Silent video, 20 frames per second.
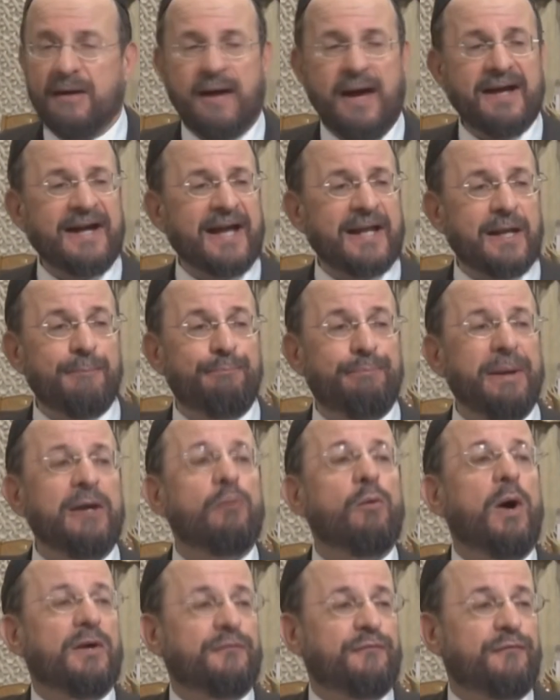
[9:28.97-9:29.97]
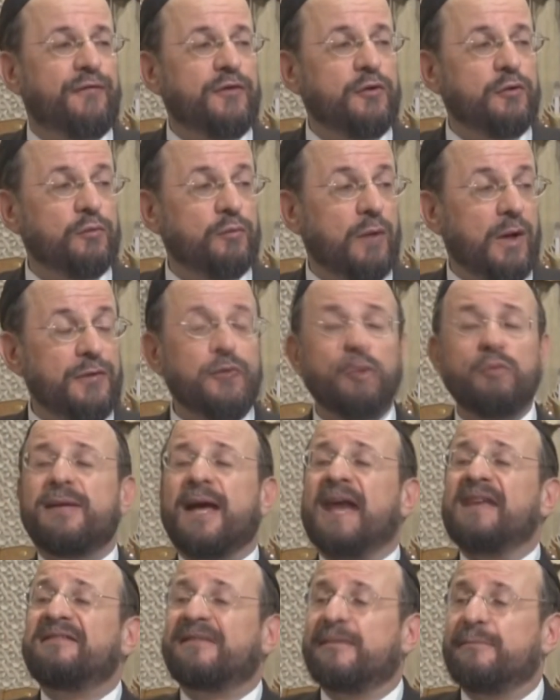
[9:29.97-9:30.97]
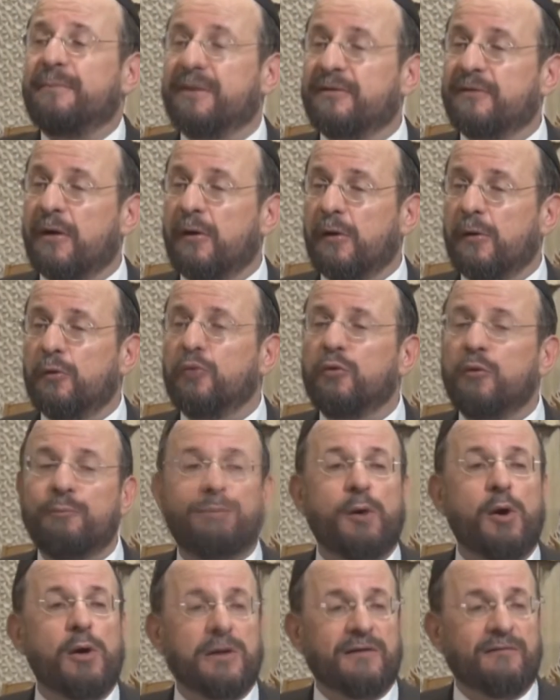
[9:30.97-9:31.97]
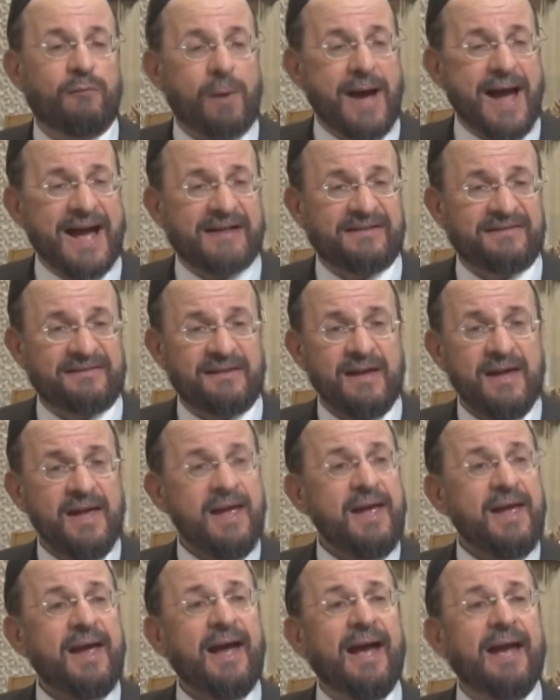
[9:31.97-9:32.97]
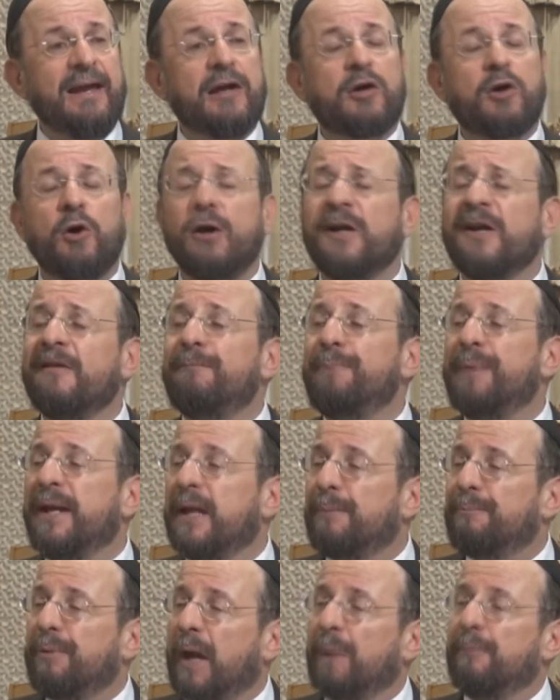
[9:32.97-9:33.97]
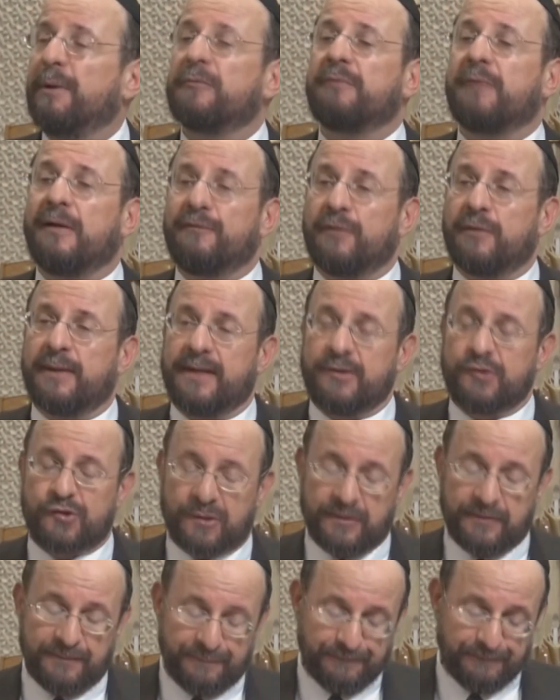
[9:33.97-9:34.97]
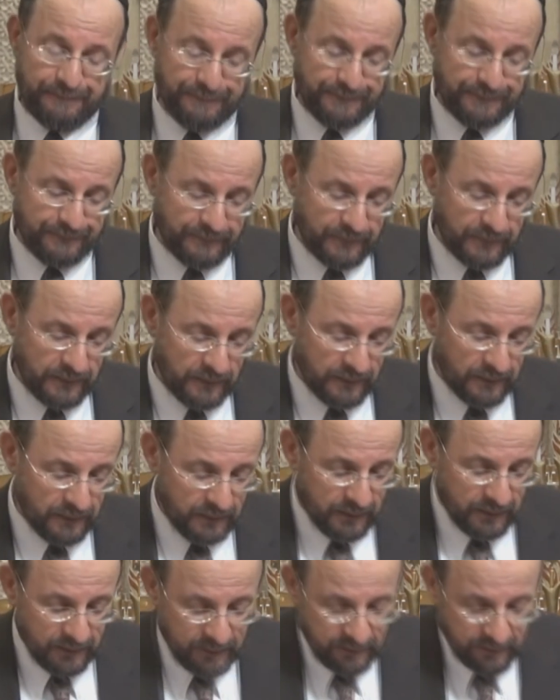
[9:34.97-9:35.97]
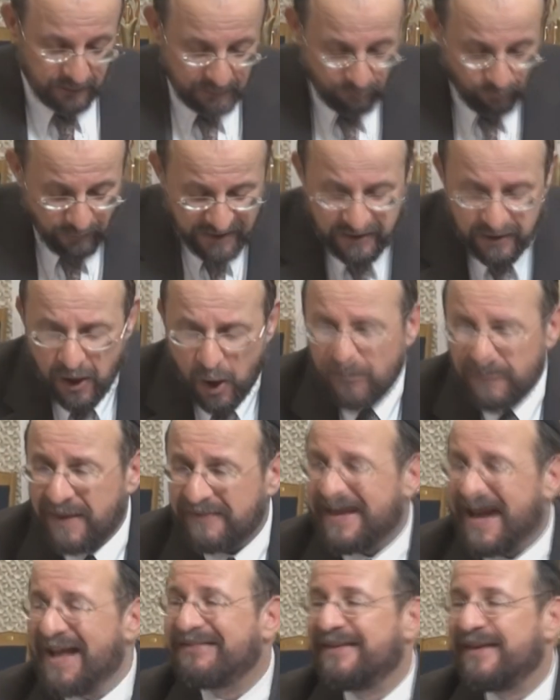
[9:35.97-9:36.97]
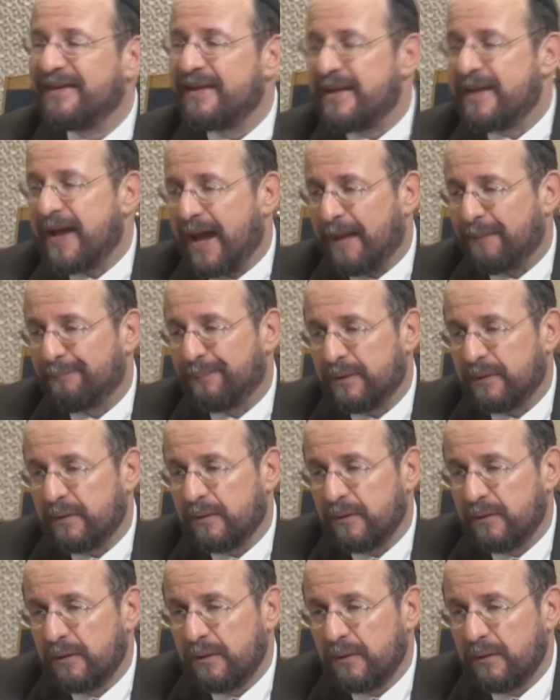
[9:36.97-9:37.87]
I got a big one for you, a New Testament, a whole new ball of wax." And it could have been a public revelation. We know that that didn't happen.